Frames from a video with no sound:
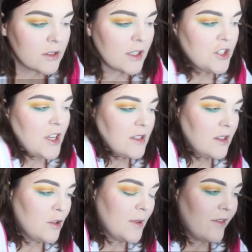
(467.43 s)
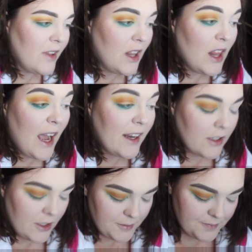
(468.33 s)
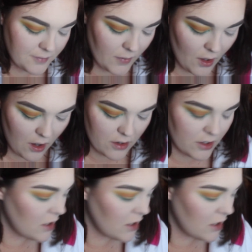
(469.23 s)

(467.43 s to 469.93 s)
Looks like she has a little bit of a liner on